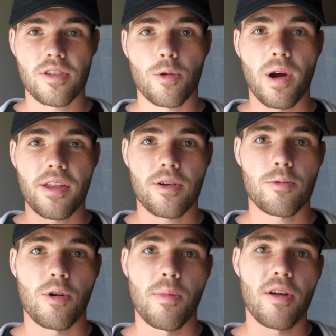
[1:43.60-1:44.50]
the weather
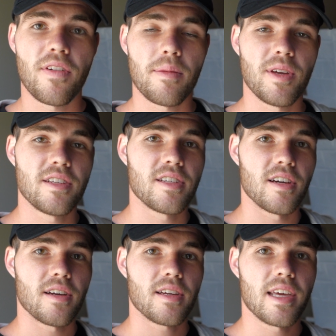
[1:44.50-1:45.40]
will motivate me
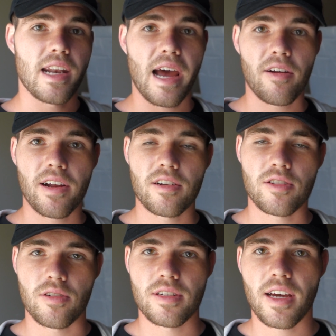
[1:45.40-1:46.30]
to get out at a
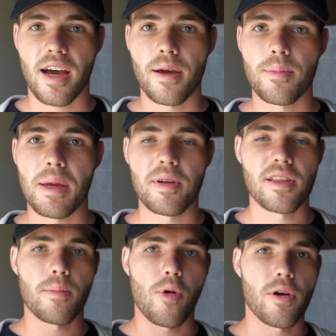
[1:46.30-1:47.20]
certain time, maybe in
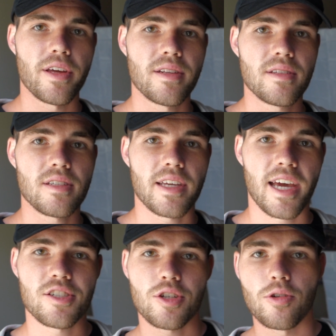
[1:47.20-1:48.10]
the morning, to
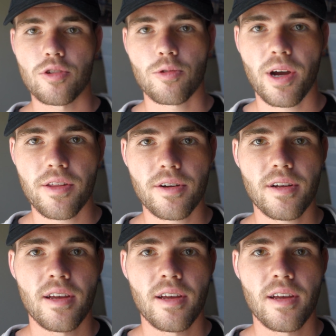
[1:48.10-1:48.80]
catch cooler weather,